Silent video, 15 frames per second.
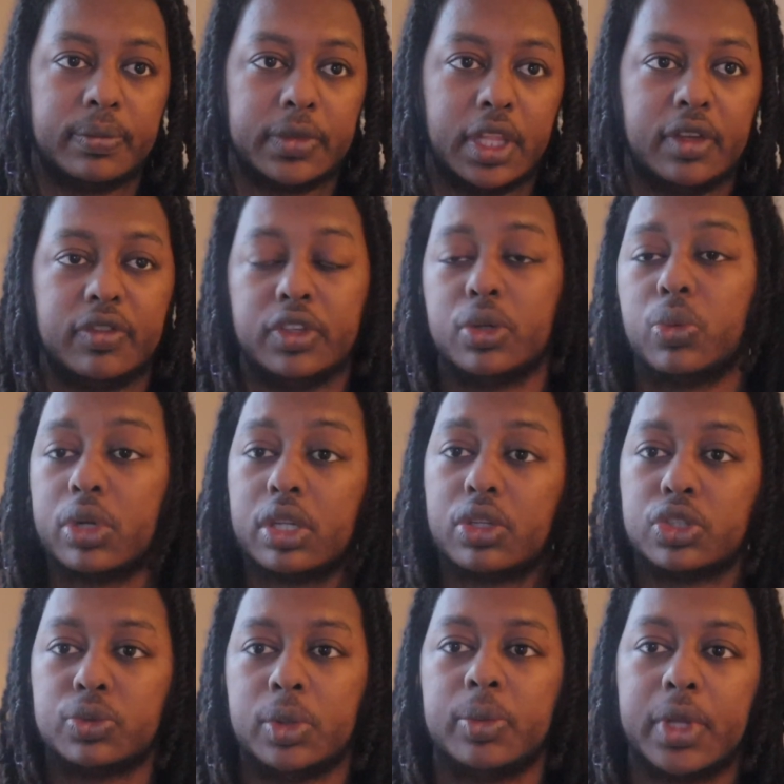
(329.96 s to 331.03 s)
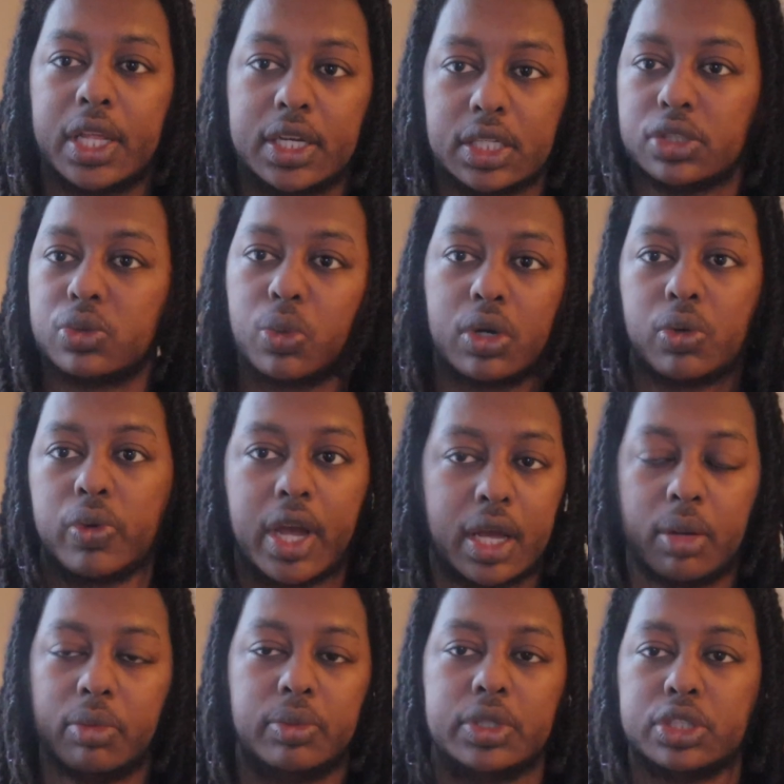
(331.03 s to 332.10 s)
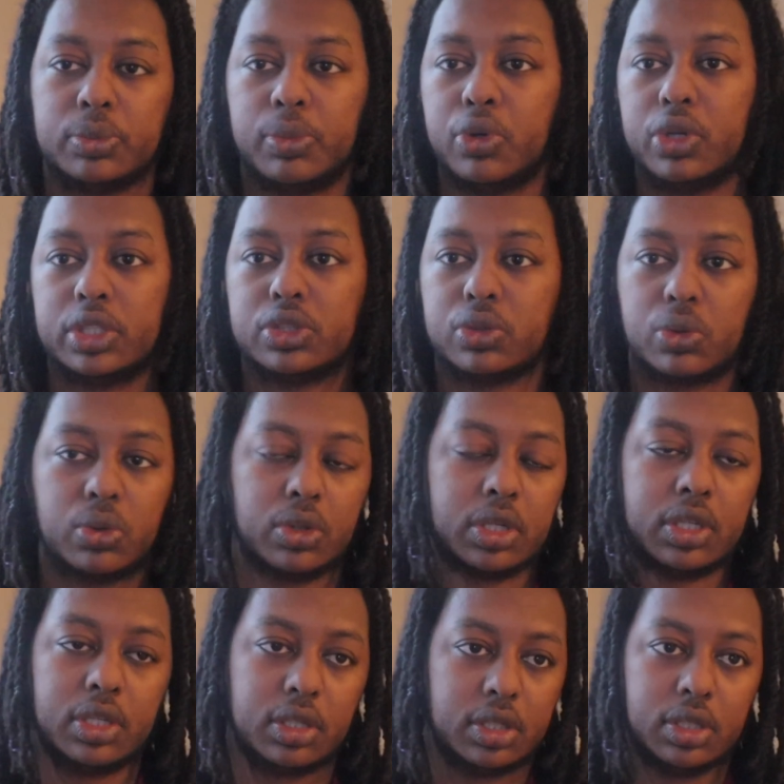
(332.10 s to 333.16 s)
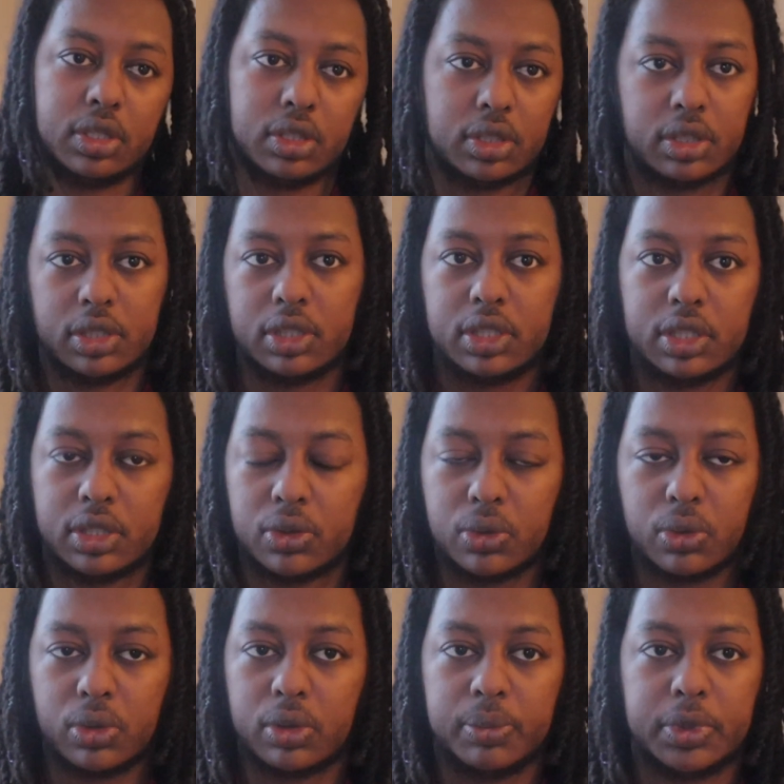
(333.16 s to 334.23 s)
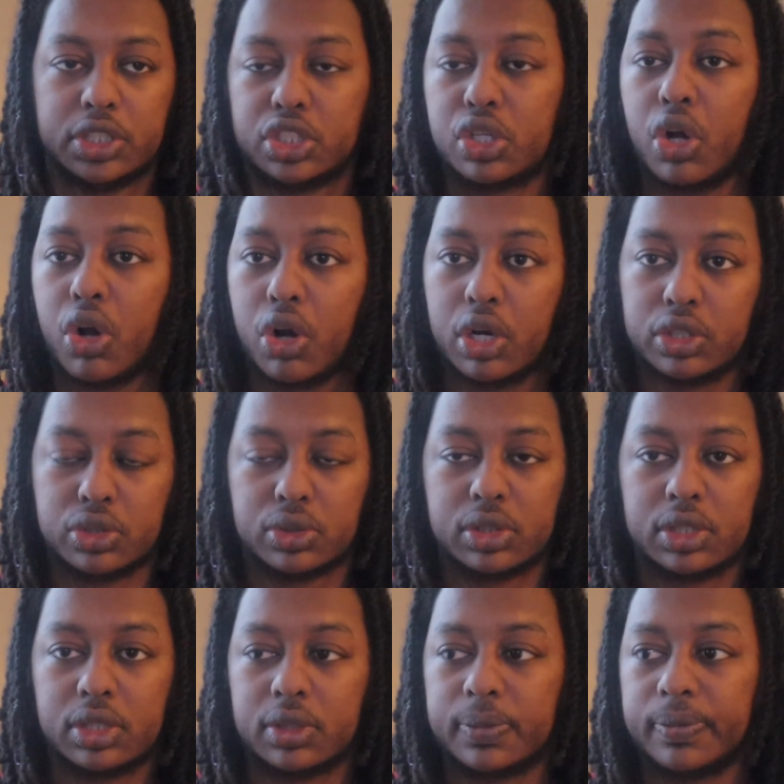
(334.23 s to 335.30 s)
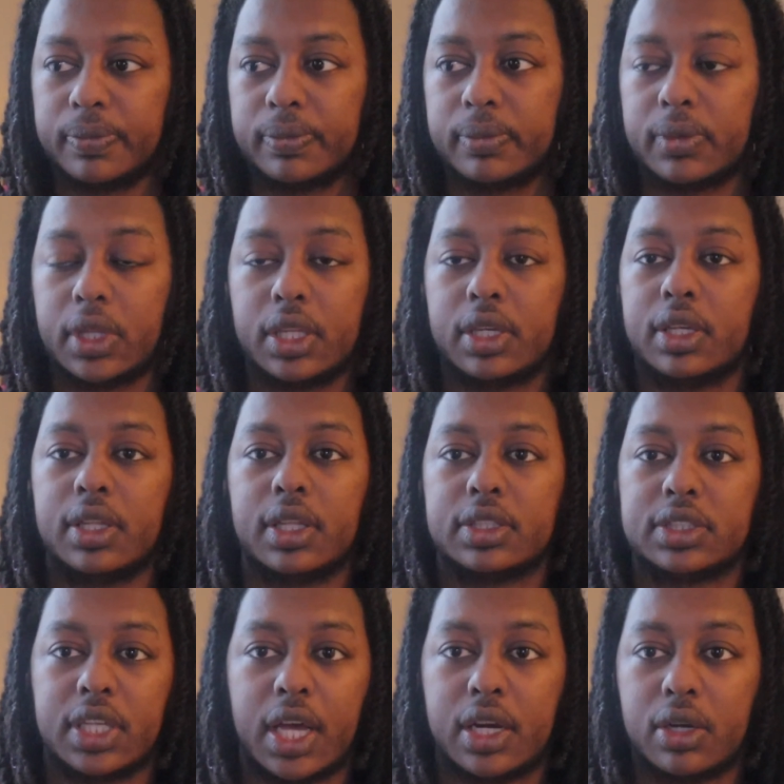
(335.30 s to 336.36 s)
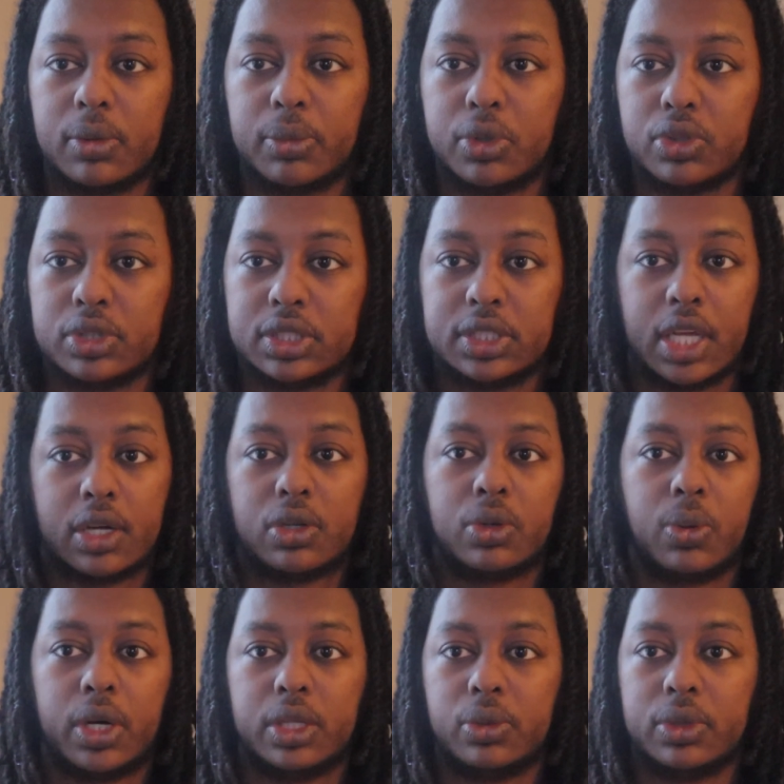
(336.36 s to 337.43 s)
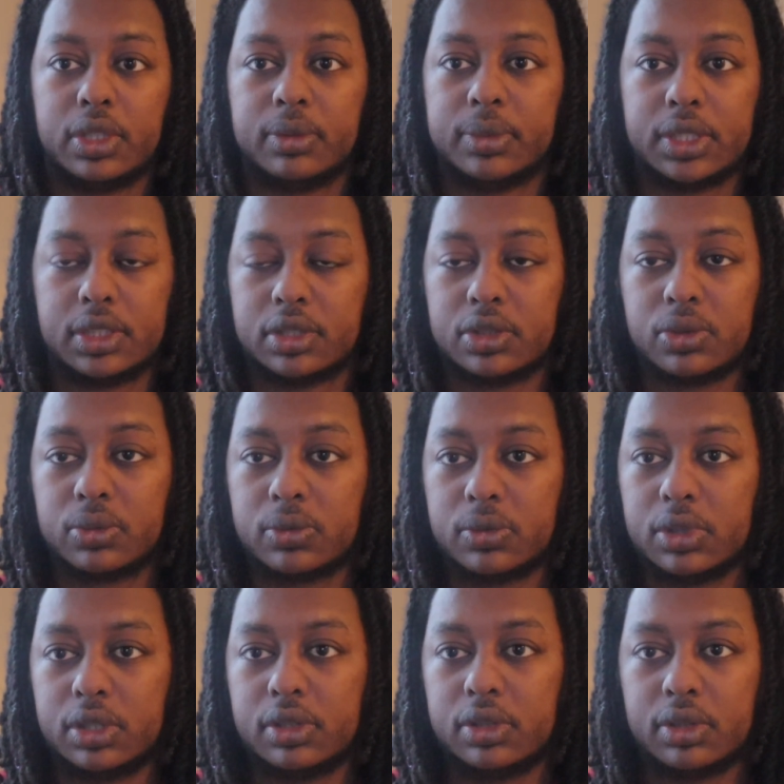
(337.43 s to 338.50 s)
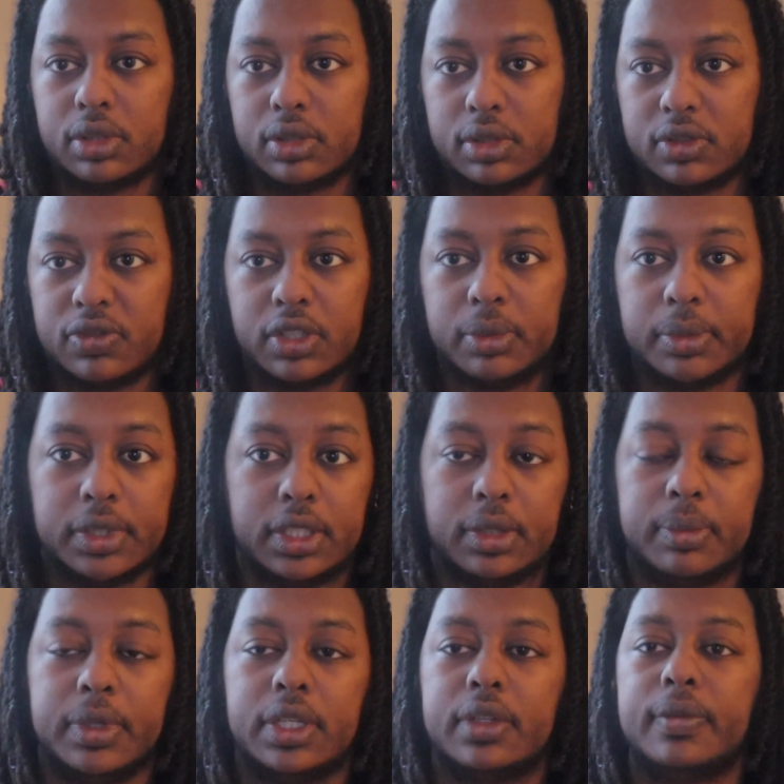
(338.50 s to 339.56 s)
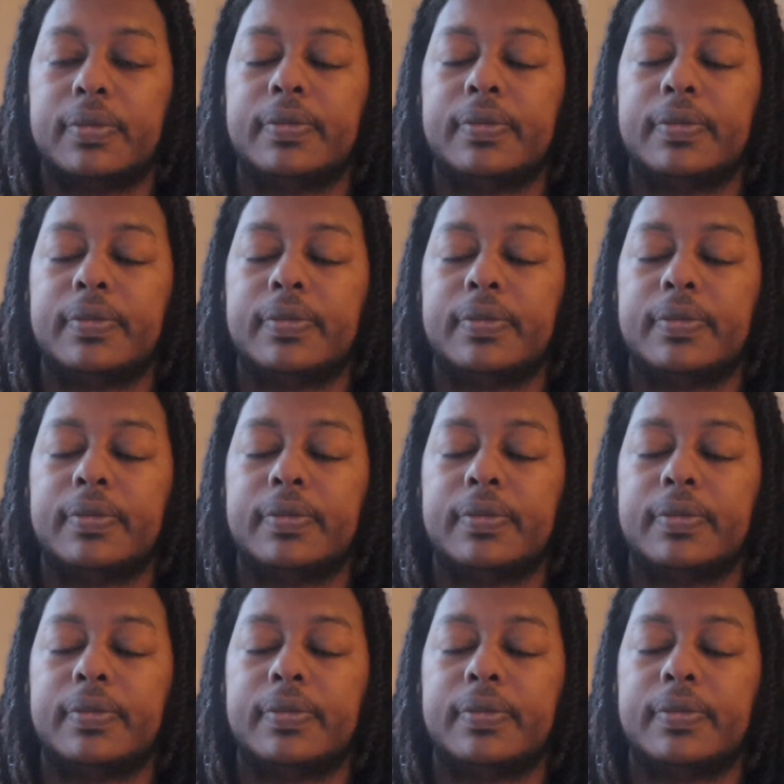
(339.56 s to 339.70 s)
If you're one of those people that doesn't want to rack up a bunch of points or a bunch of cards or sign-on bonuses, I don't know why you wouldn't, because it's free money. But